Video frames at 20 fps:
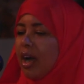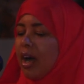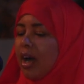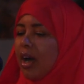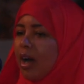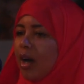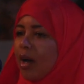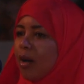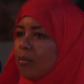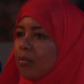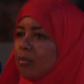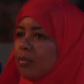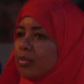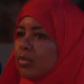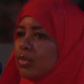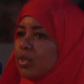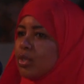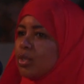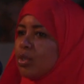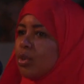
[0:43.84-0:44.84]

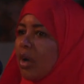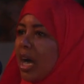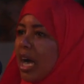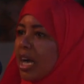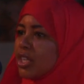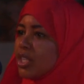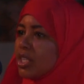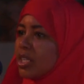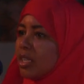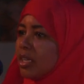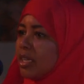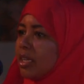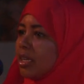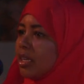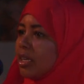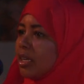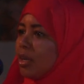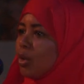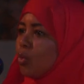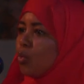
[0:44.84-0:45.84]
to
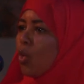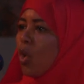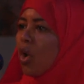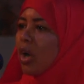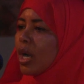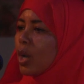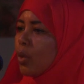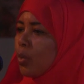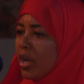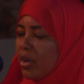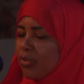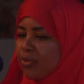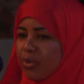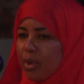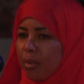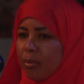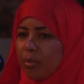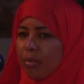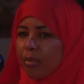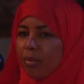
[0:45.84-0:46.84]
actually walk away
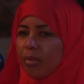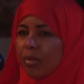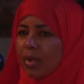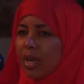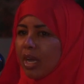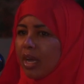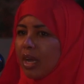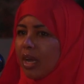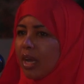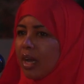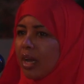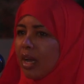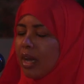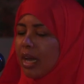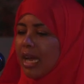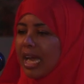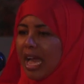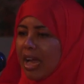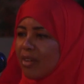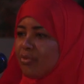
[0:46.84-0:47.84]
from
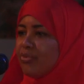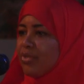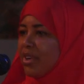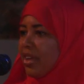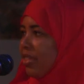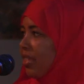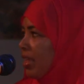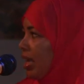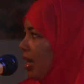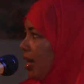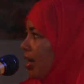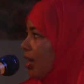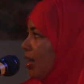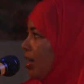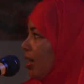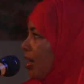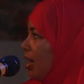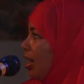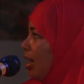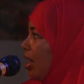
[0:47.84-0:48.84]
everything
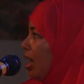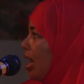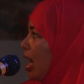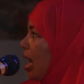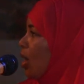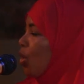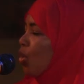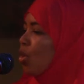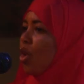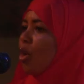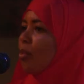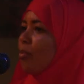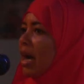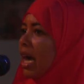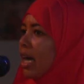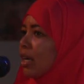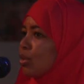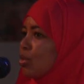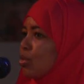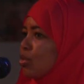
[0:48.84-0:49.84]
and go
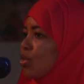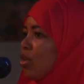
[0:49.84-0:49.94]
back to